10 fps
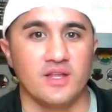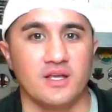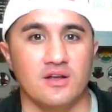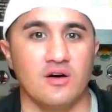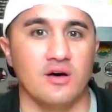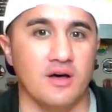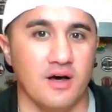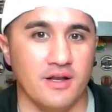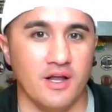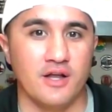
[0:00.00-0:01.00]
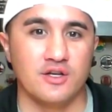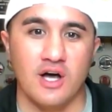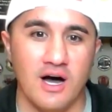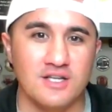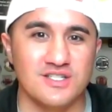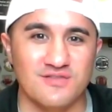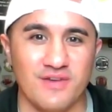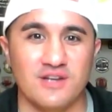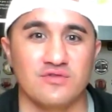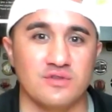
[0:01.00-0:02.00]
you know an unconscious
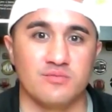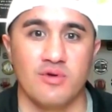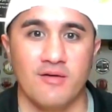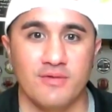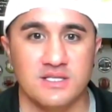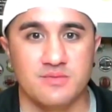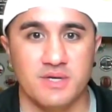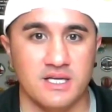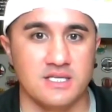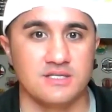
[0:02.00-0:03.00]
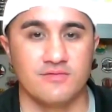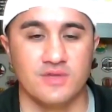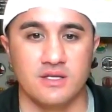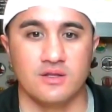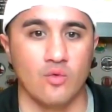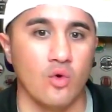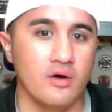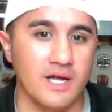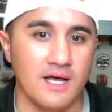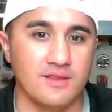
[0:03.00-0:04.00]
veteran preference because of the the
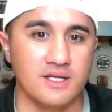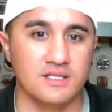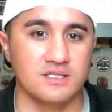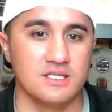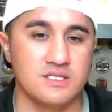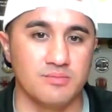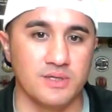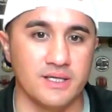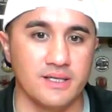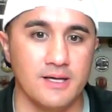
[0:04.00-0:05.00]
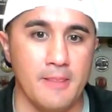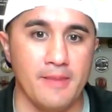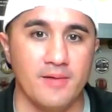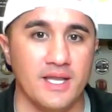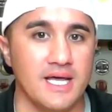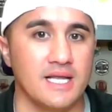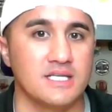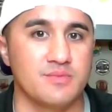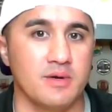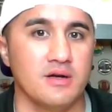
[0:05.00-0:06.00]
work ethic, the discipline, and that
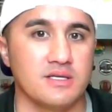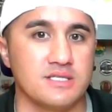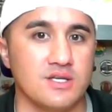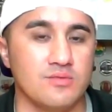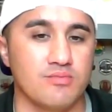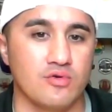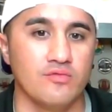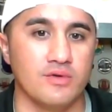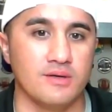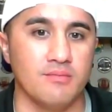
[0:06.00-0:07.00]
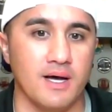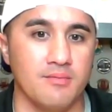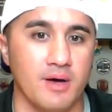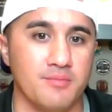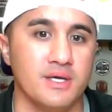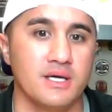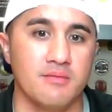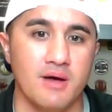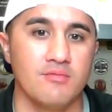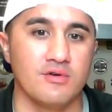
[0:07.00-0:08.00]
experience that you've proven by by being a
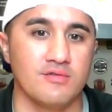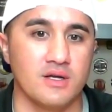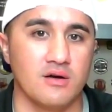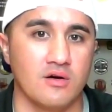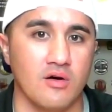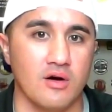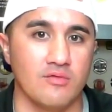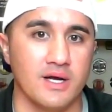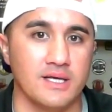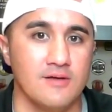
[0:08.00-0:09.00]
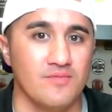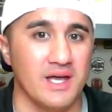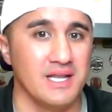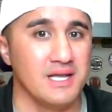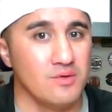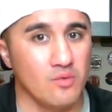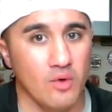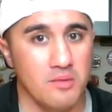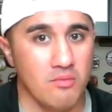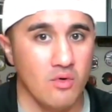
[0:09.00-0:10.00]
member of the Air Guard, right? And then
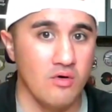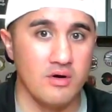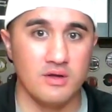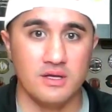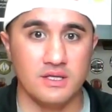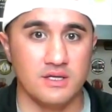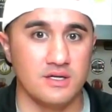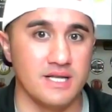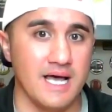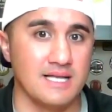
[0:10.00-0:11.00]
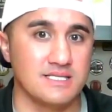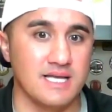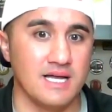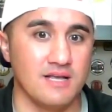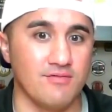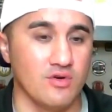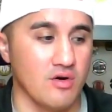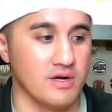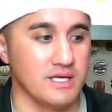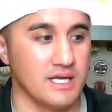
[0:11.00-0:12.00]
one more, you know, to add to that, if you're
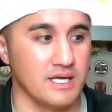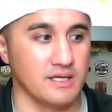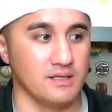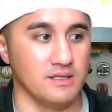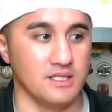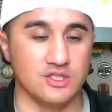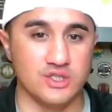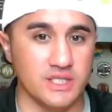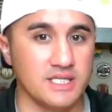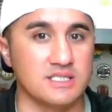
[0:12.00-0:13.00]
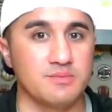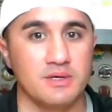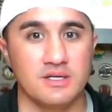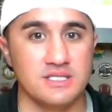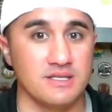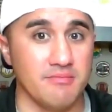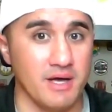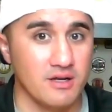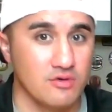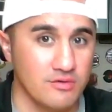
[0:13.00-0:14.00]
already getting legit experience in the
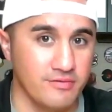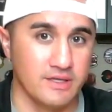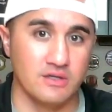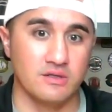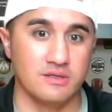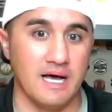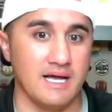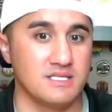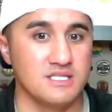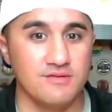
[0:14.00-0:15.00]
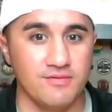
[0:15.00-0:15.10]
medical field, the IT